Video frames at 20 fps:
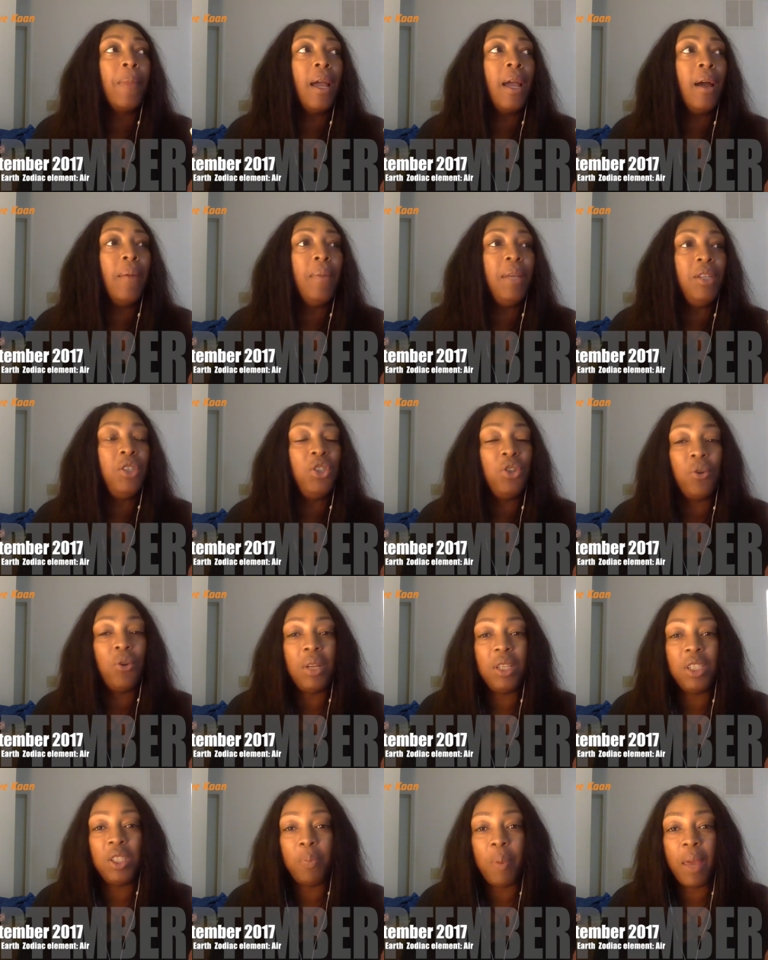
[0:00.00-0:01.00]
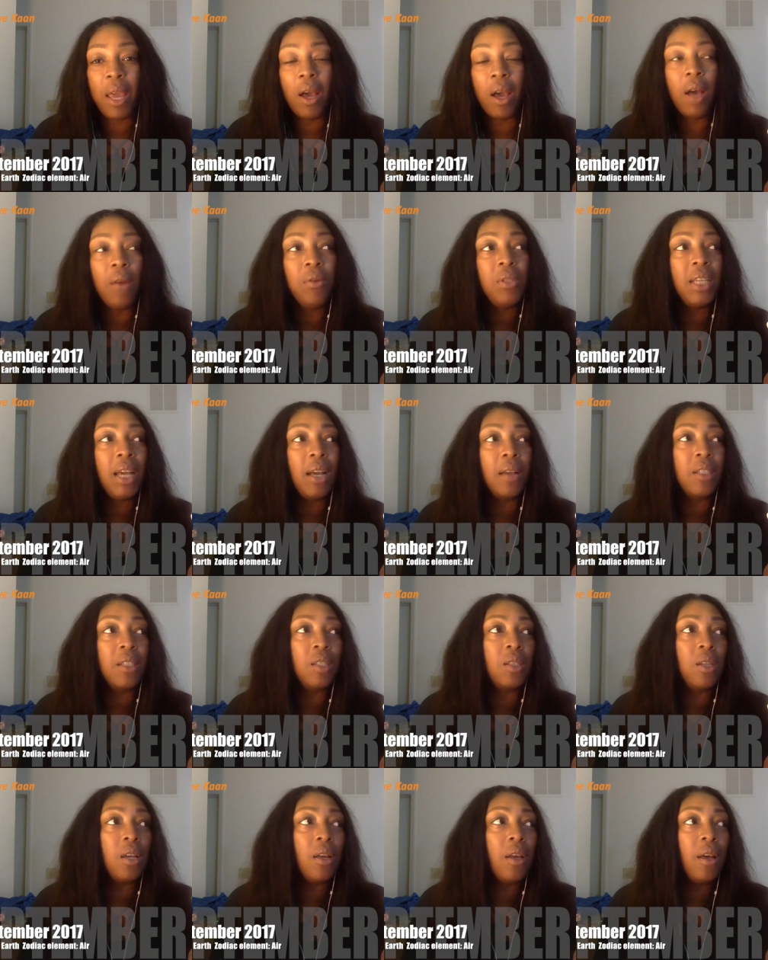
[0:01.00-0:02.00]
insurance payout,
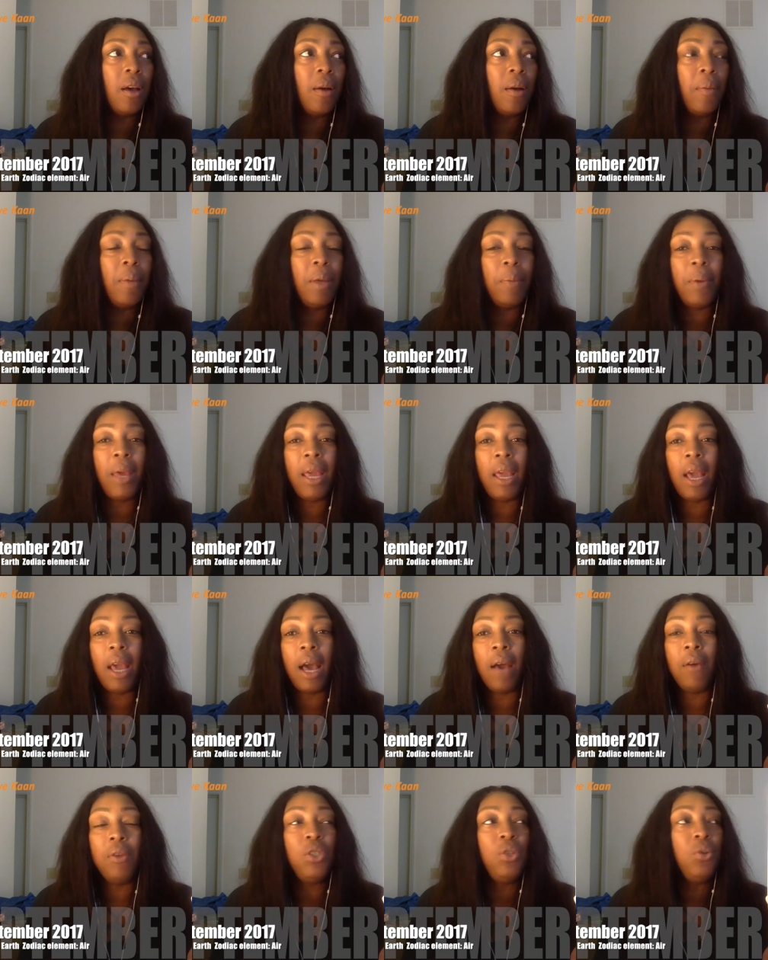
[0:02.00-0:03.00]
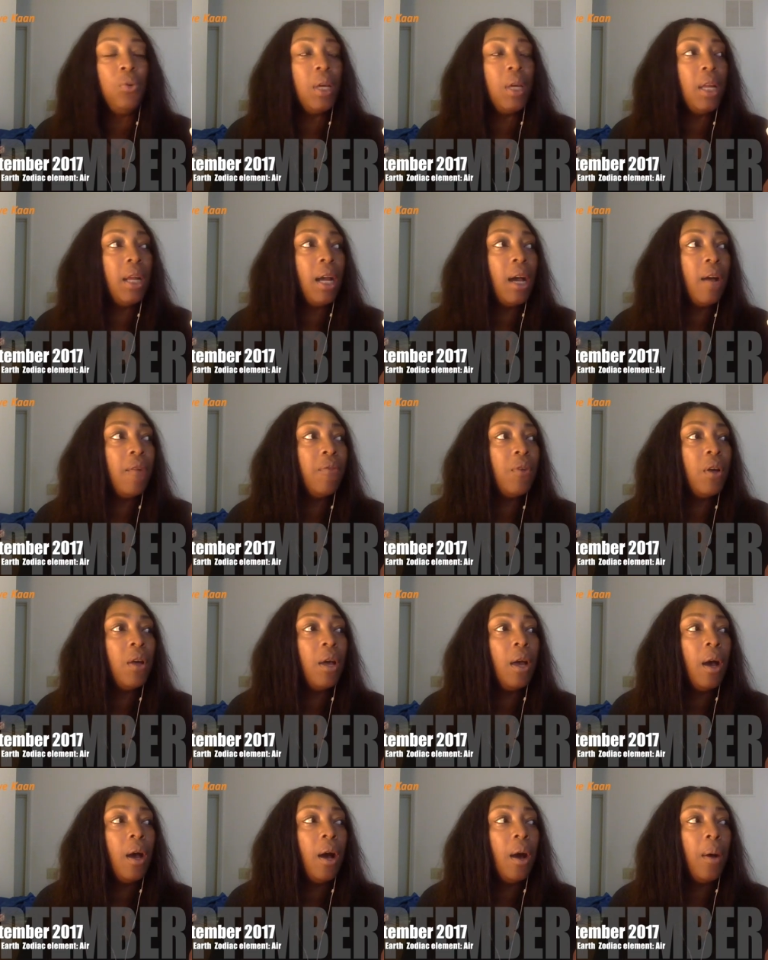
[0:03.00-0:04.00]
tax payout, you can have
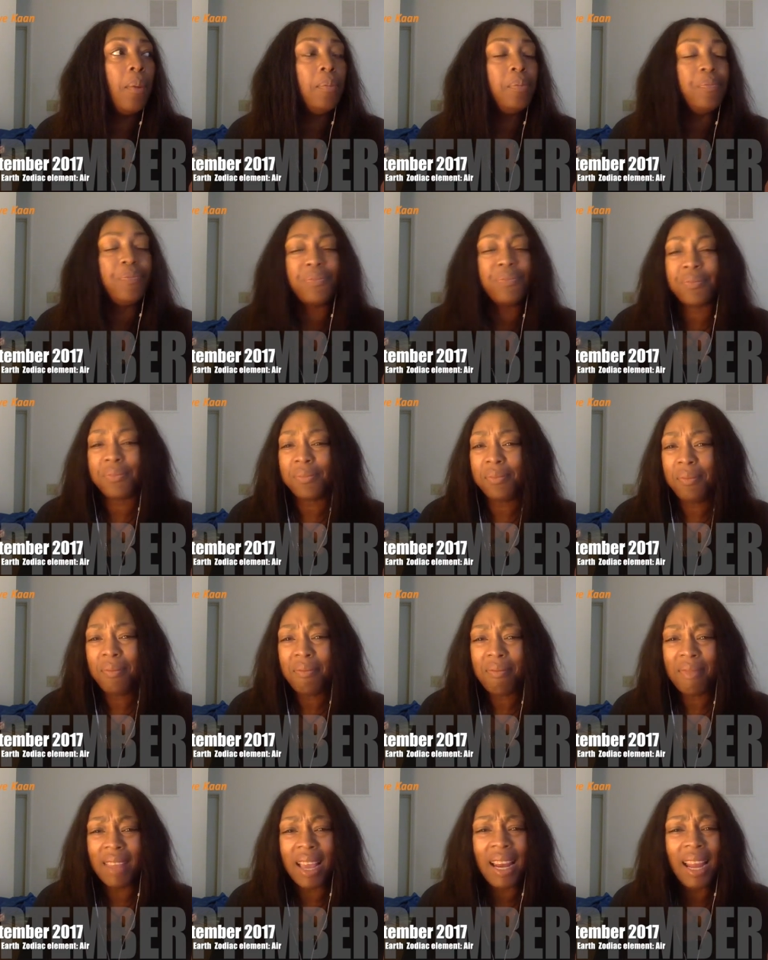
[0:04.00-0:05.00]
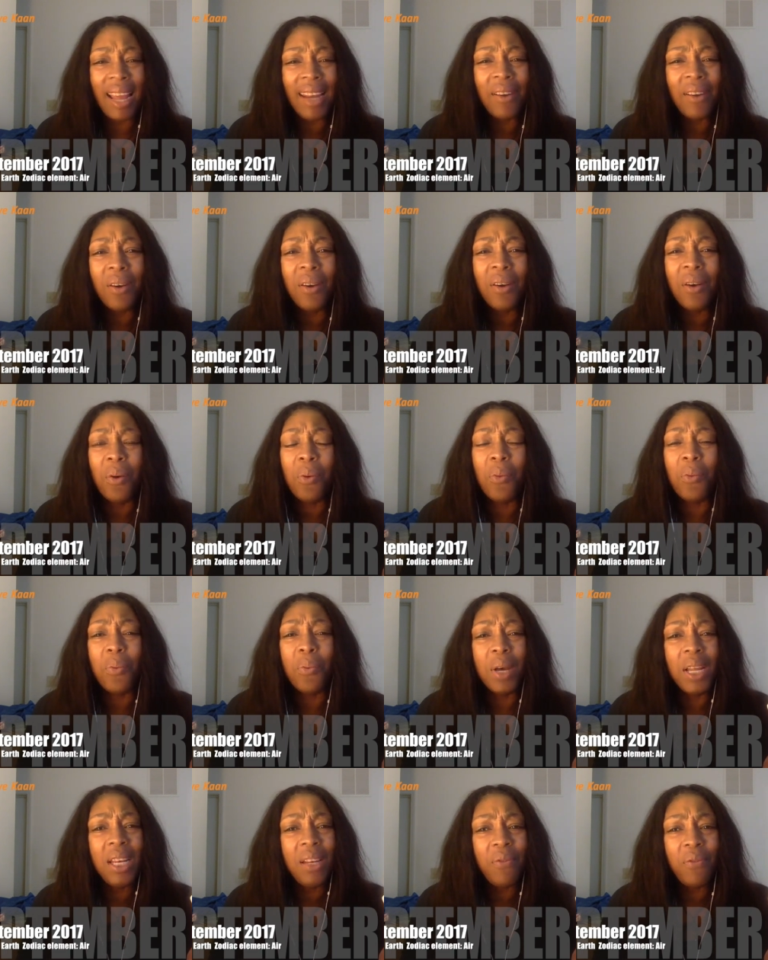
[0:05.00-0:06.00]
a lot of
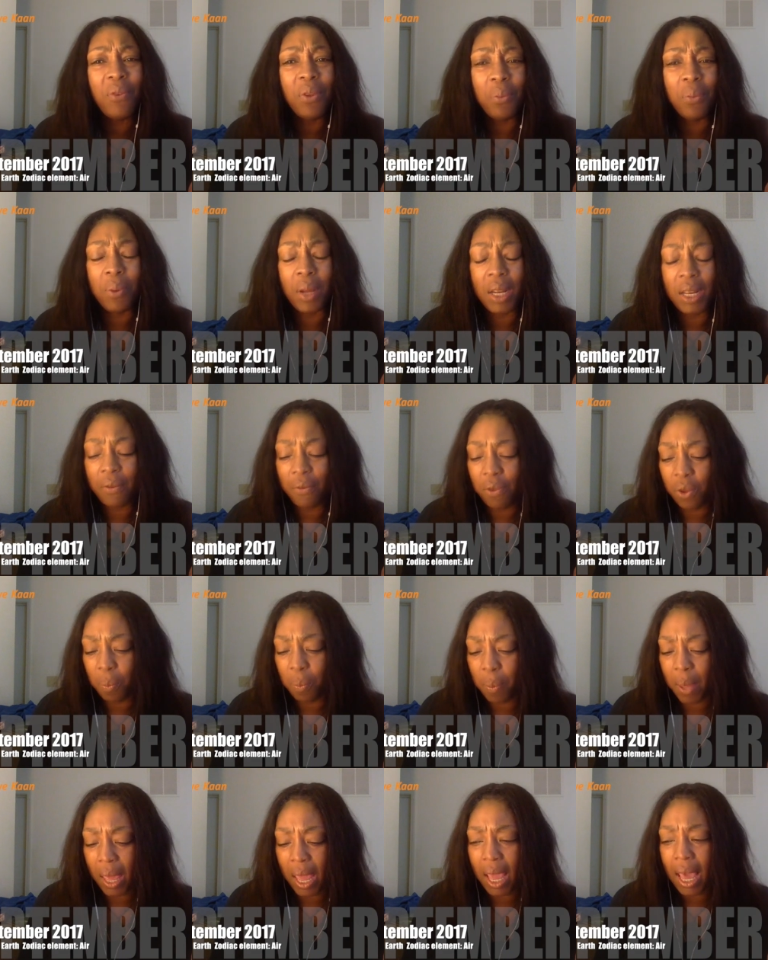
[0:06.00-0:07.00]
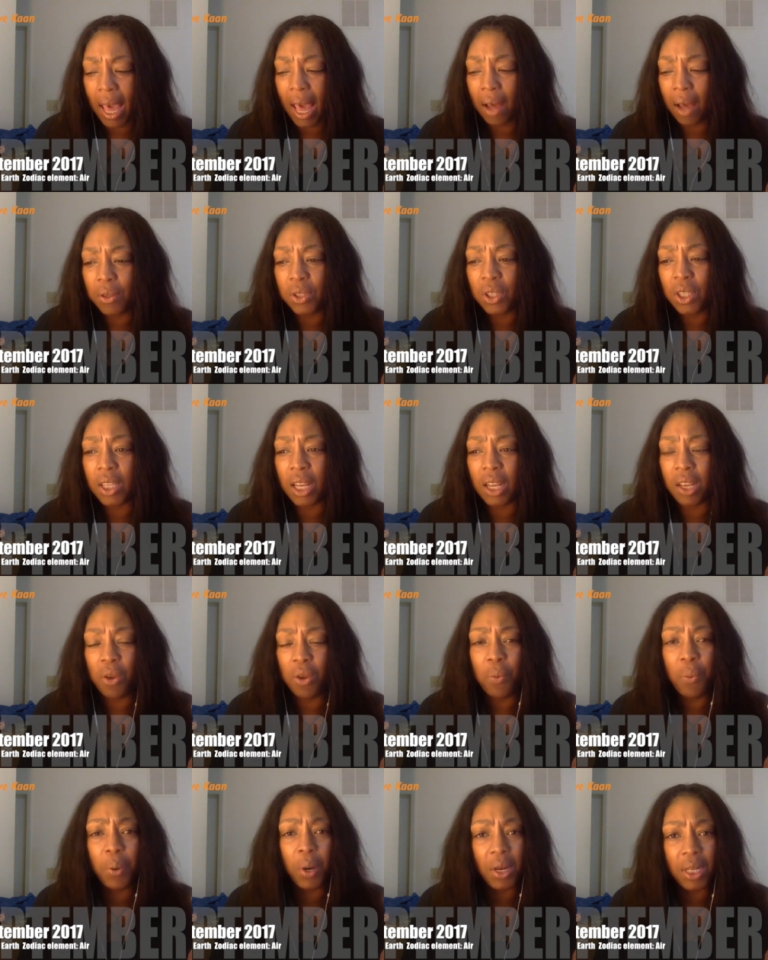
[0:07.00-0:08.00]
wonderful payout that
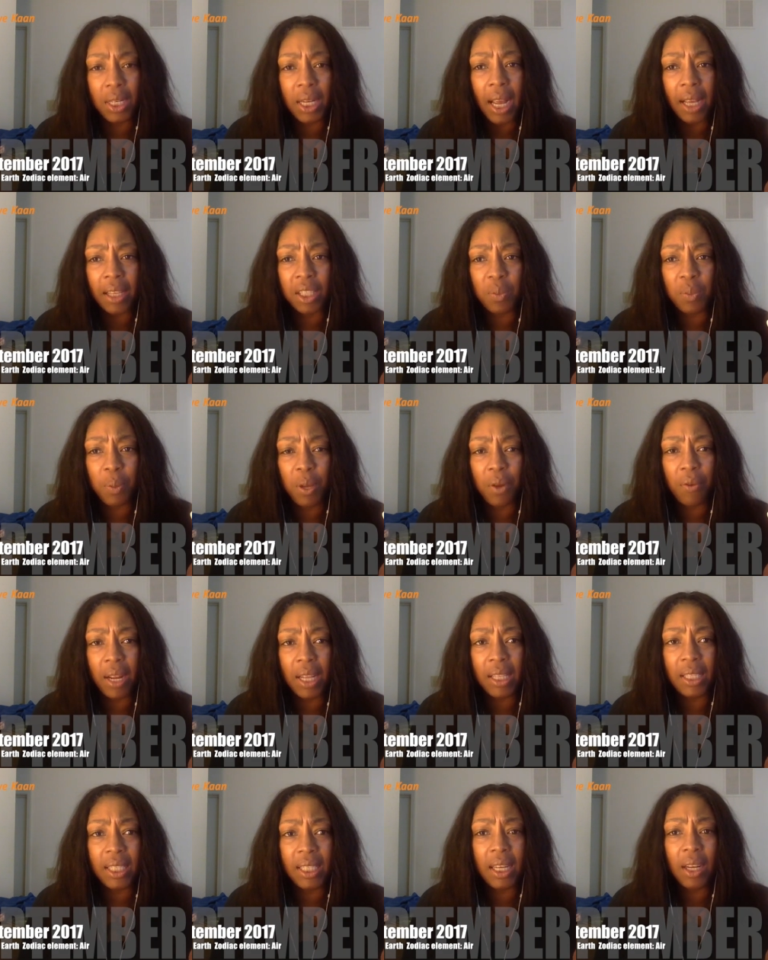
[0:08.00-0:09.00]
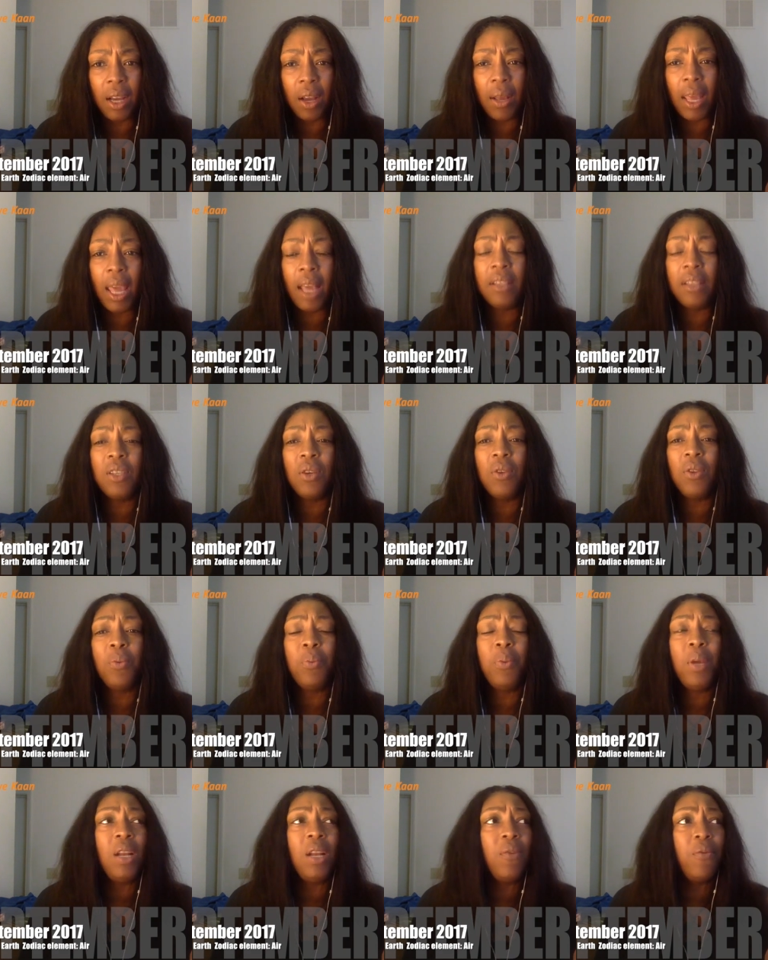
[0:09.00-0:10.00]
you weren't experiencing. Okay, so the
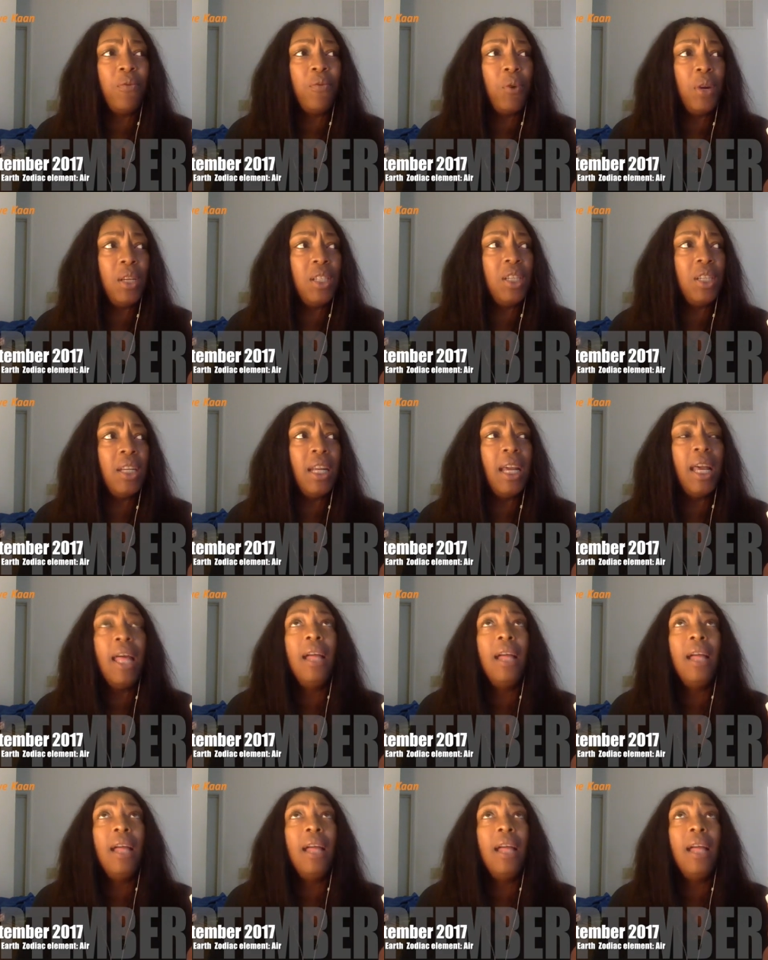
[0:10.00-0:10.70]
Wheel of Fortune.